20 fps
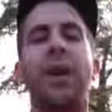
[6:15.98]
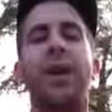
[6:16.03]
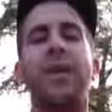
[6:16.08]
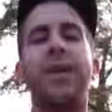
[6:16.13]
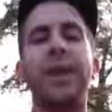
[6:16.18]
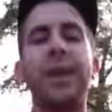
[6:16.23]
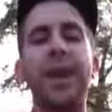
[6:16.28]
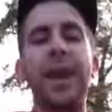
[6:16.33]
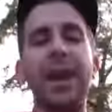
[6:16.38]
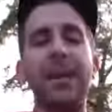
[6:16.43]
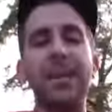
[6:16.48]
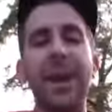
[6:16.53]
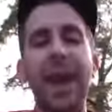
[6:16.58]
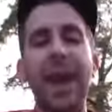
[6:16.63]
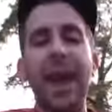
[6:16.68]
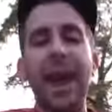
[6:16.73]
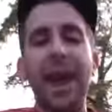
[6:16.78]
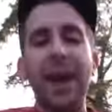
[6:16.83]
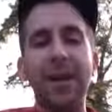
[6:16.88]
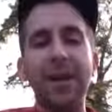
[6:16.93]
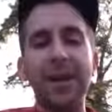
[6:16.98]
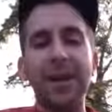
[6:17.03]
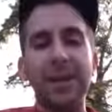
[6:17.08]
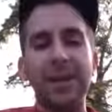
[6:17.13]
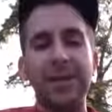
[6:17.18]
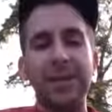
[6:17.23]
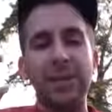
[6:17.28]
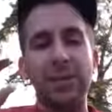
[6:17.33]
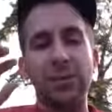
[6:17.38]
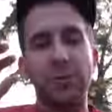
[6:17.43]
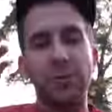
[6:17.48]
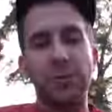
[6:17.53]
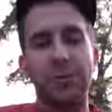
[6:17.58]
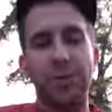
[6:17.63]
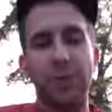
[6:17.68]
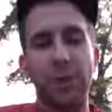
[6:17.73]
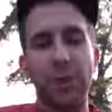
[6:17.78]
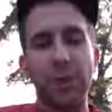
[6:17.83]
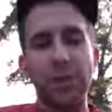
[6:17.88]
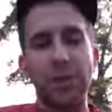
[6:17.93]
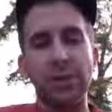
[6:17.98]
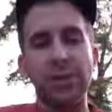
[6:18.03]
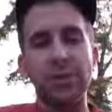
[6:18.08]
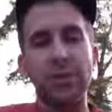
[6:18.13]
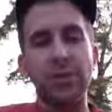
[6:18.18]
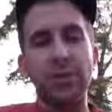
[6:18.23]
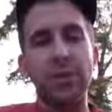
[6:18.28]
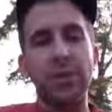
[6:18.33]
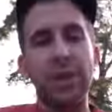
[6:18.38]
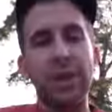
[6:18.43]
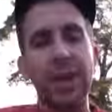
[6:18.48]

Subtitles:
The name Alex equals 42.